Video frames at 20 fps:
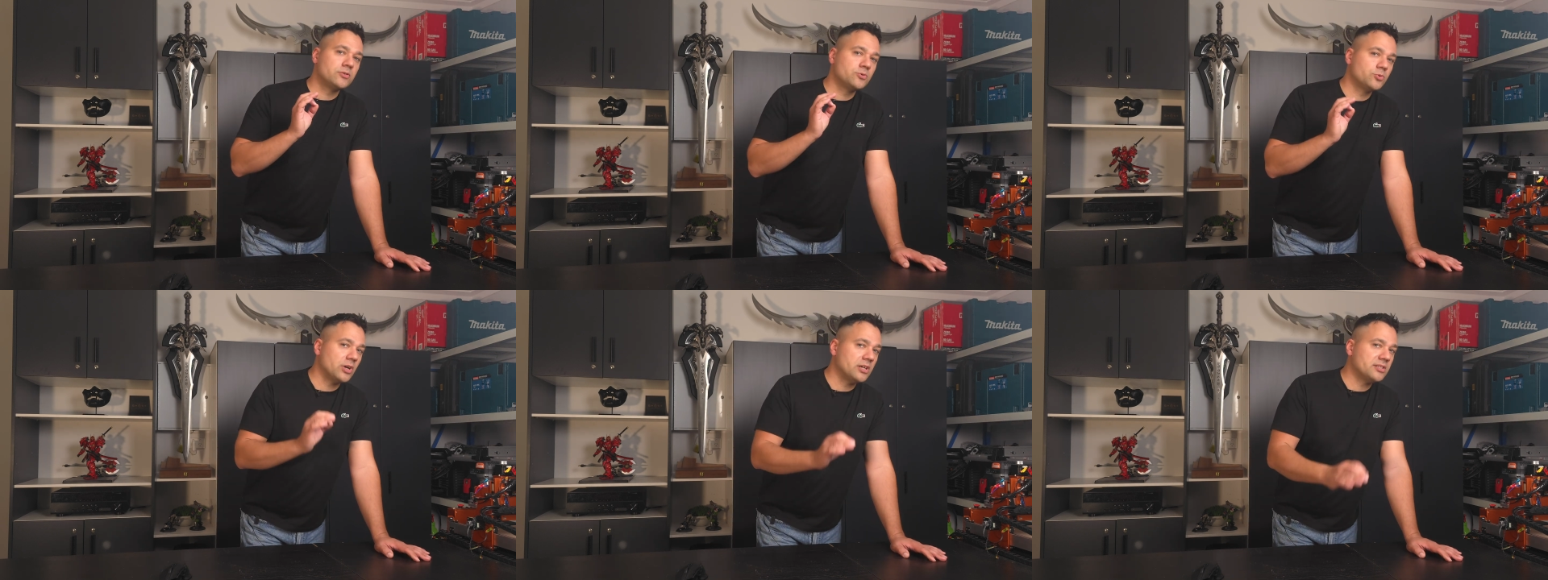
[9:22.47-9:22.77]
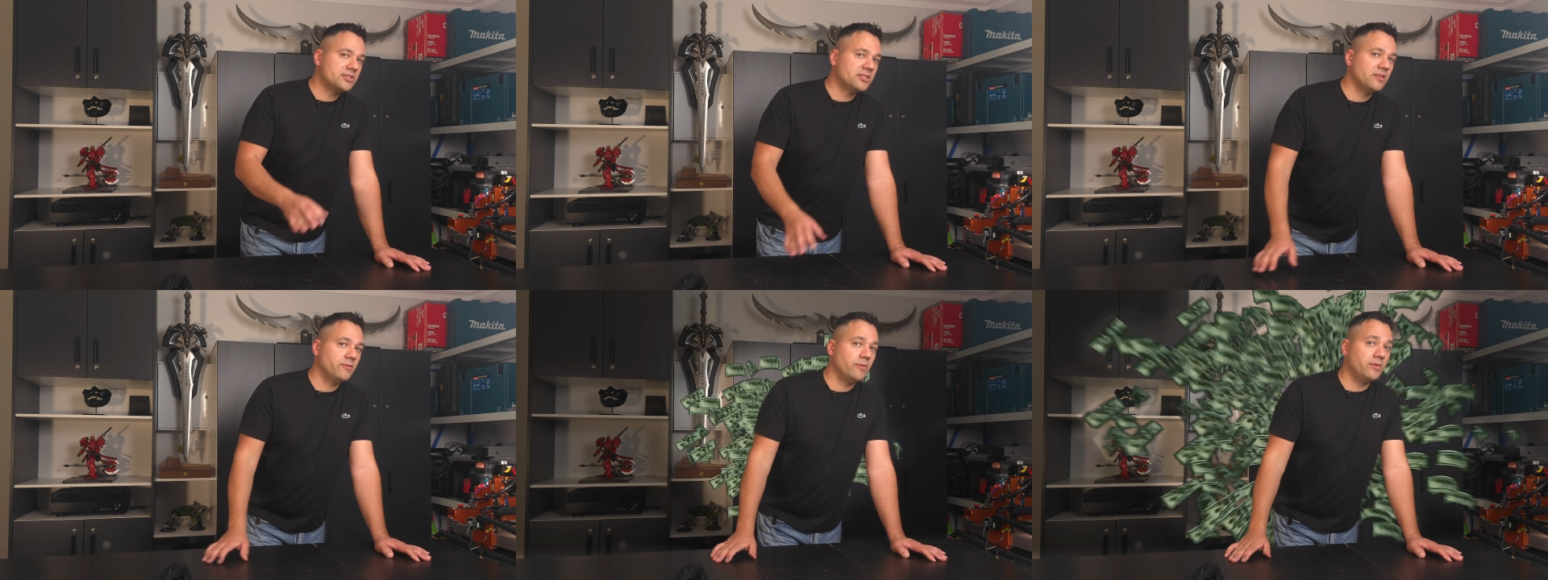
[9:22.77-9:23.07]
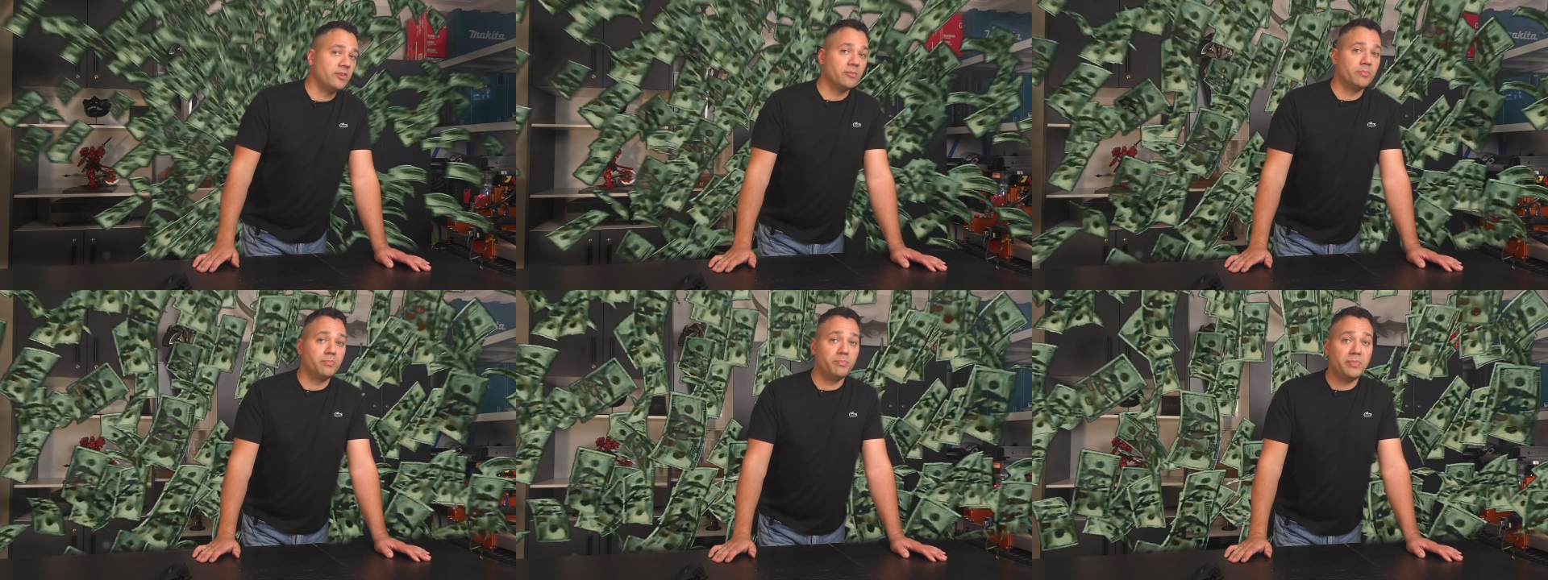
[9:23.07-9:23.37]
trusted
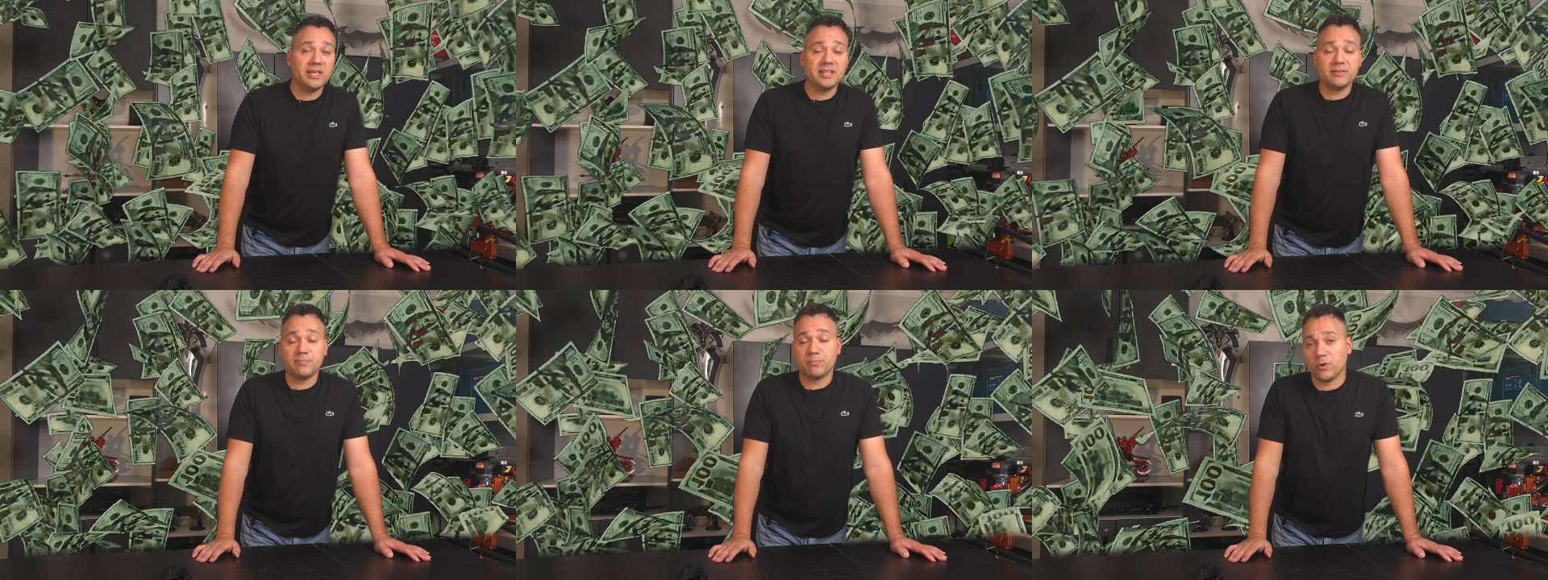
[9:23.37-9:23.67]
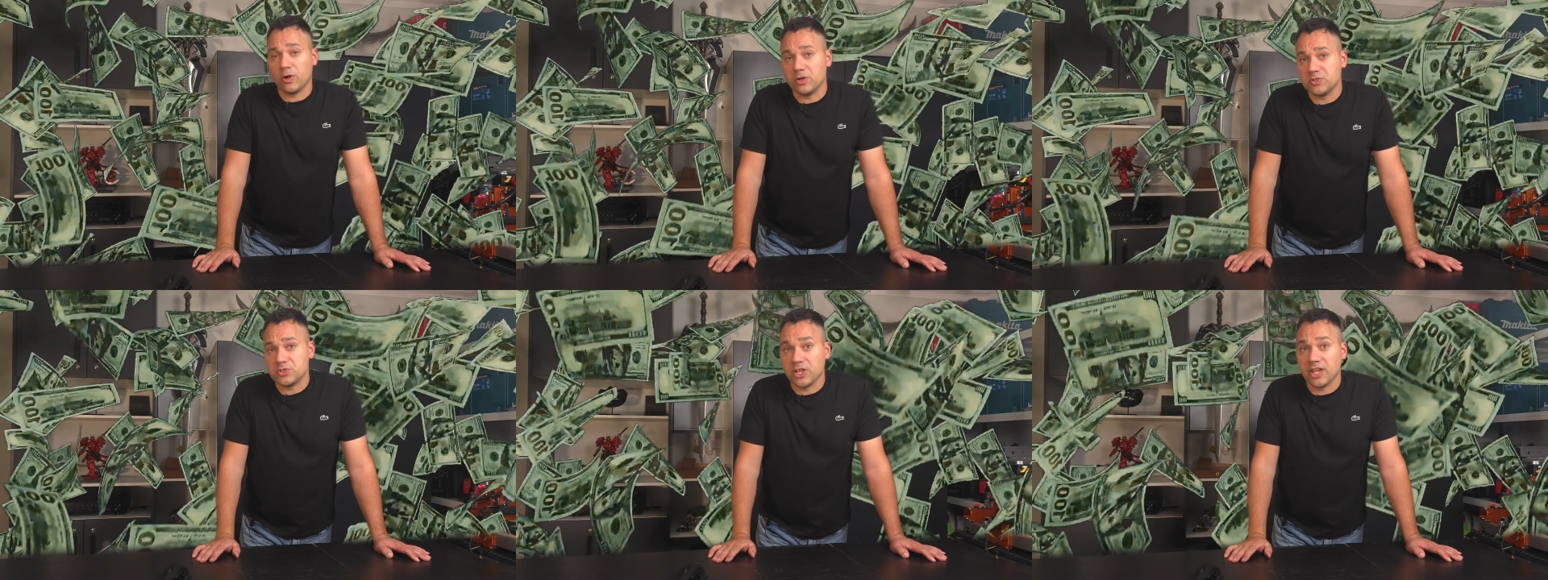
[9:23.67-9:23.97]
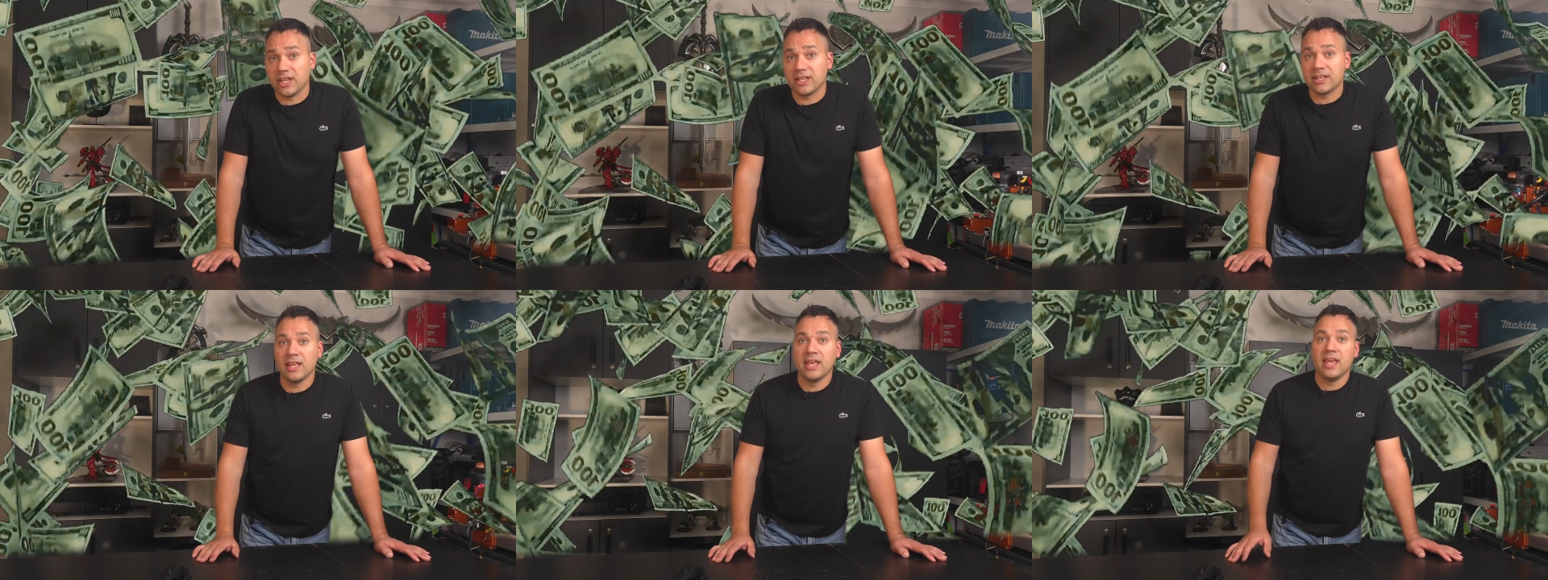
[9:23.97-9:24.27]
with a big
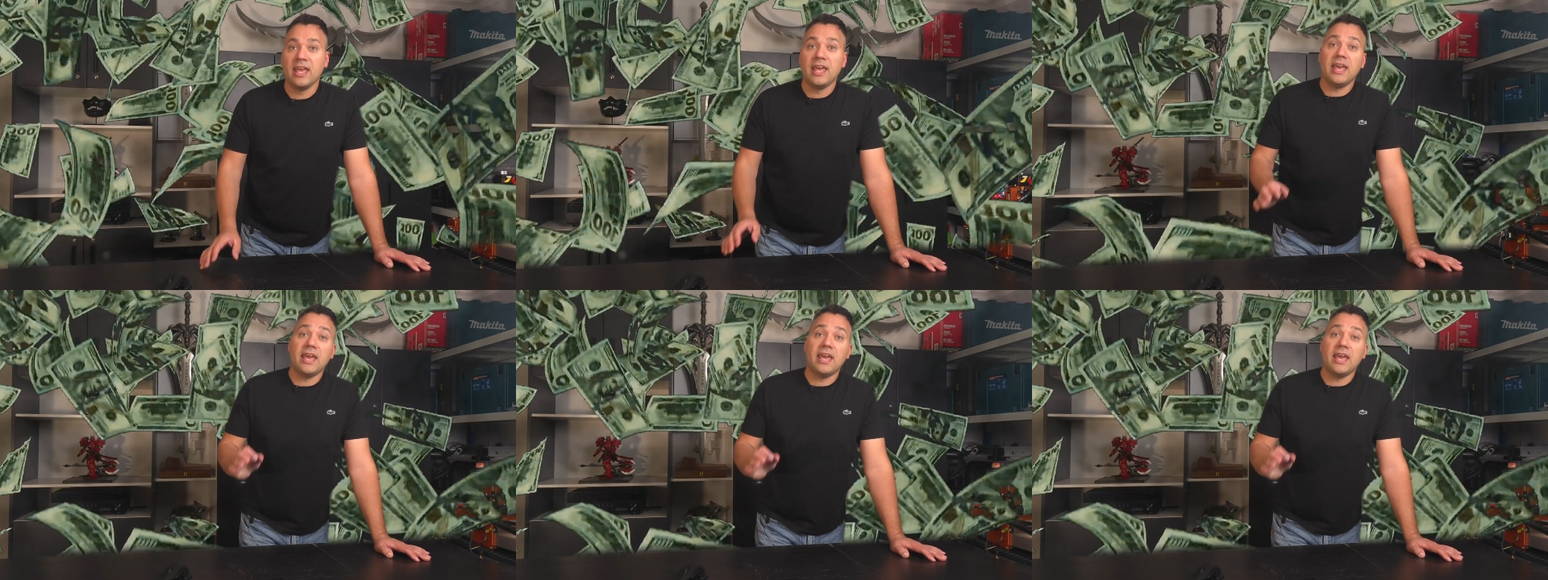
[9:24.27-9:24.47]
project